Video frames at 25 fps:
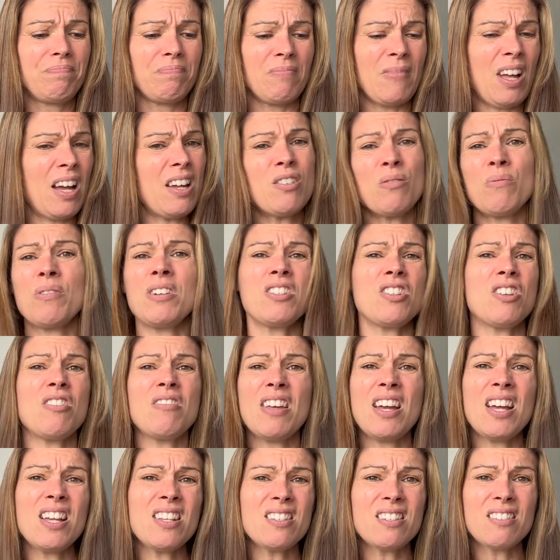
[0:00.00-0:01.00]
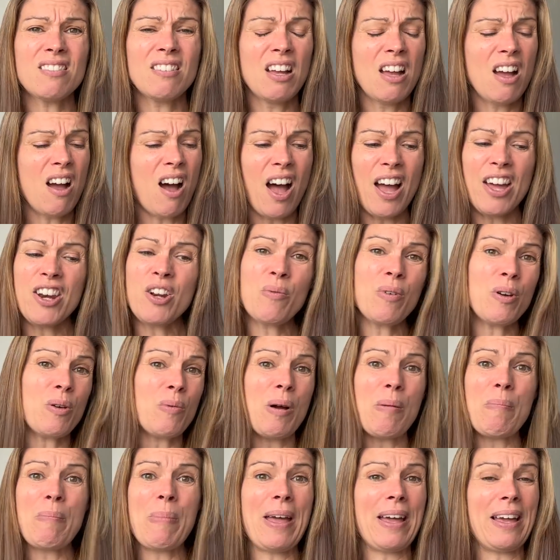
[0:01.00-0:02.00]
I don't wanna do this. I don't wanna
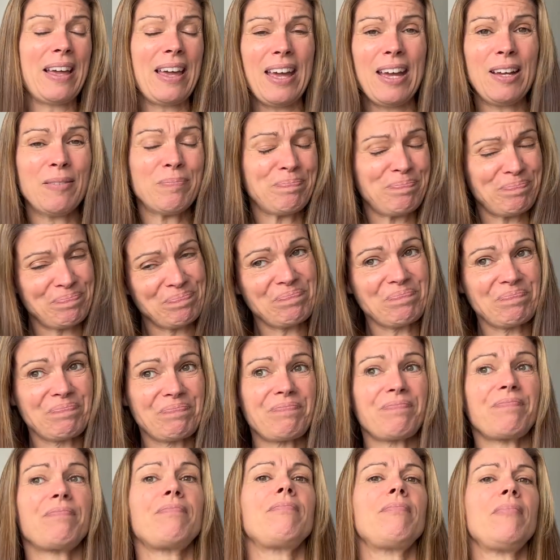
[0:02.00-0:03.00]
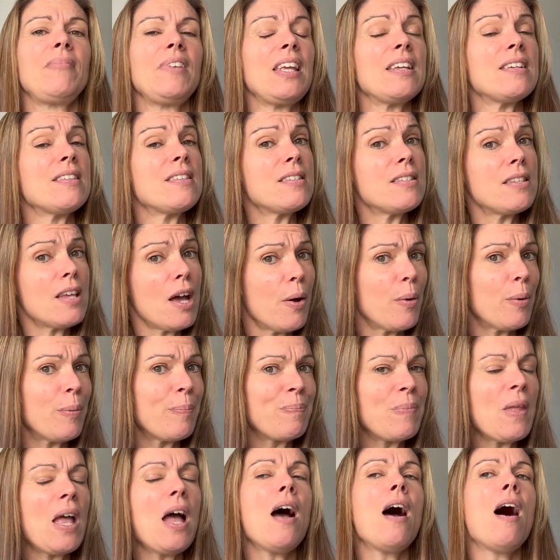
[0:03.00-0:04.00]
unpick it. So
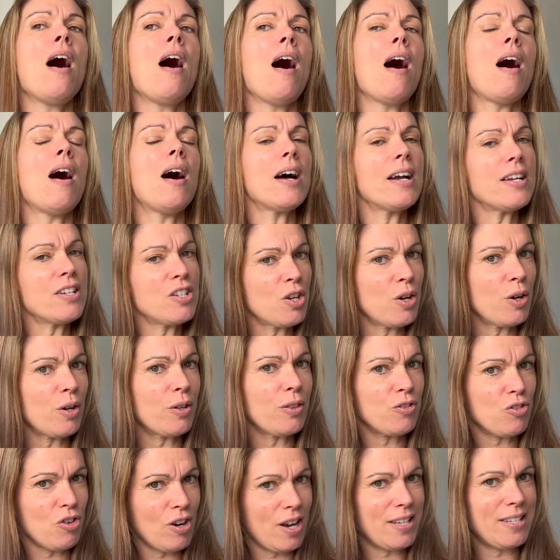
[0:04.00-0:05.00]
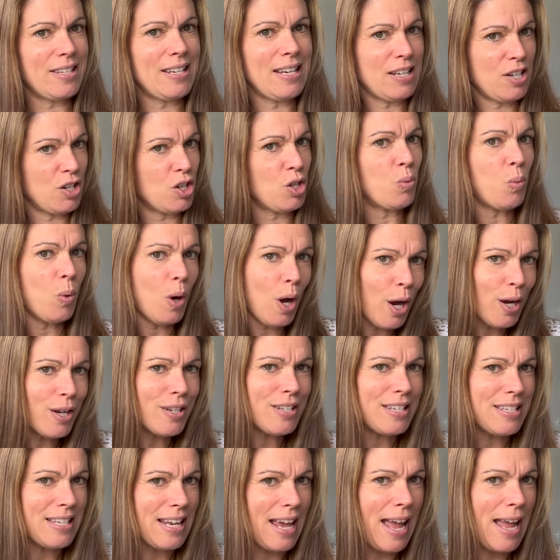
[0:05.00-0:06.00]
I took the dress into work
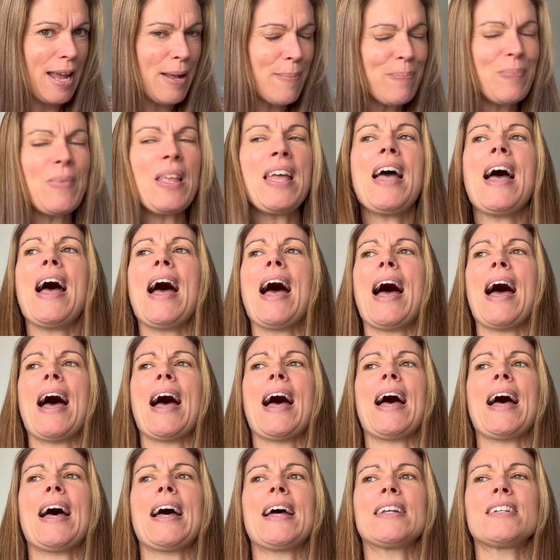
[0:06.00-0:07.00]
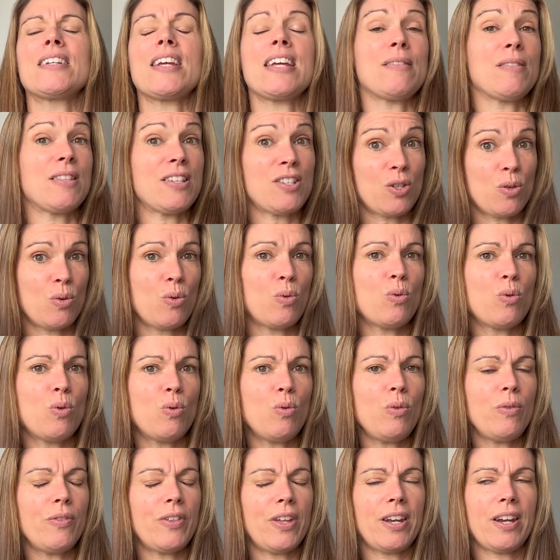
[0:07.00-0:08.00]
today and in the
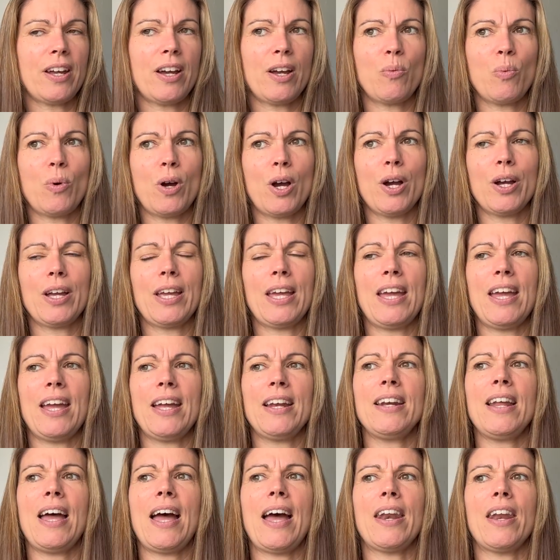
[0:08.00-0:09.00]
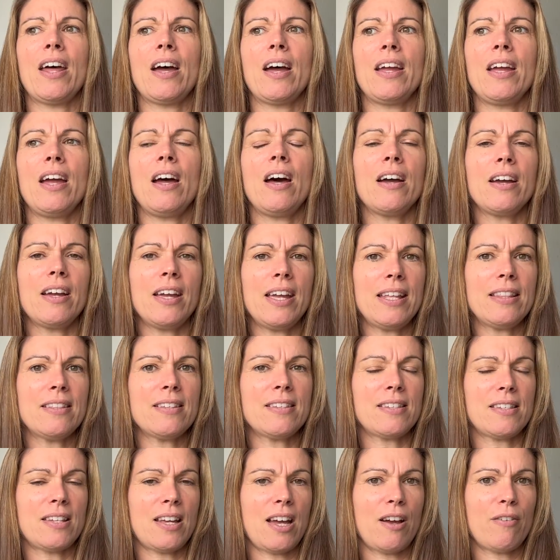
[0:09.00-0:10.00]
school that I work in, and I hung it in the
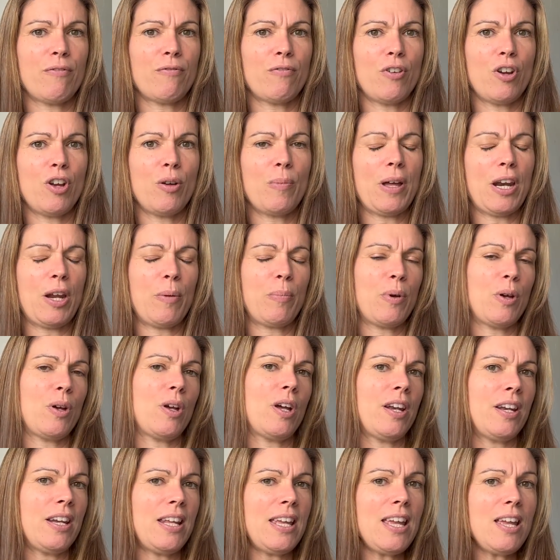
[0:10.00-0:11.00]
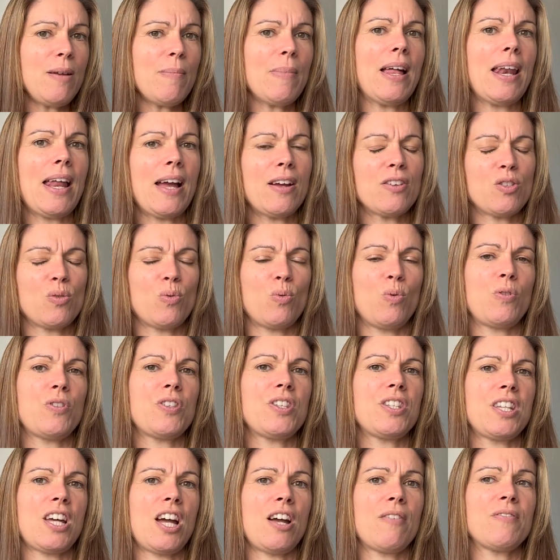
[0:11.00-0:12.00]
staff room and I put an email out to all the
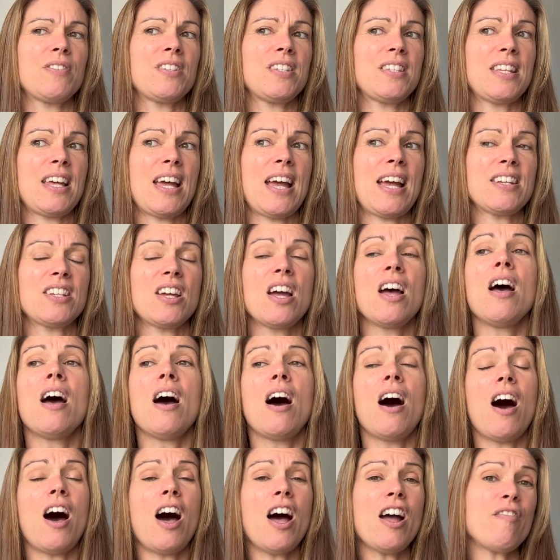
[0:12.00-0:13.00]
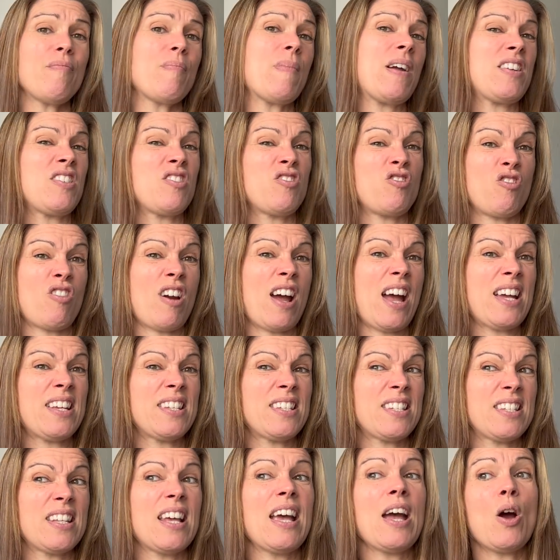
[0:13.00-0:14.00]
staff and said, I've made a
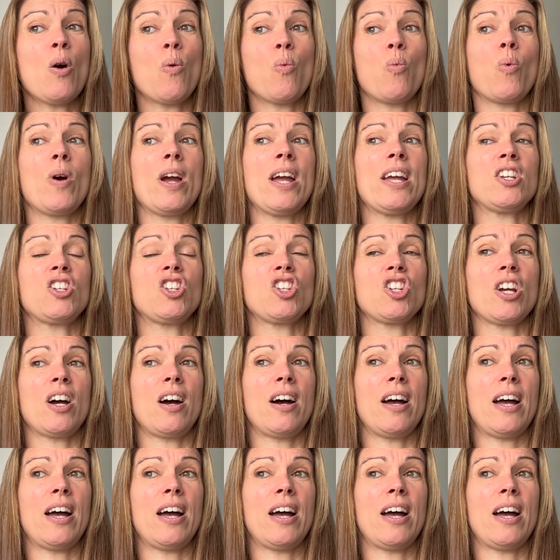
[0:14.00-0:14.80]
dress which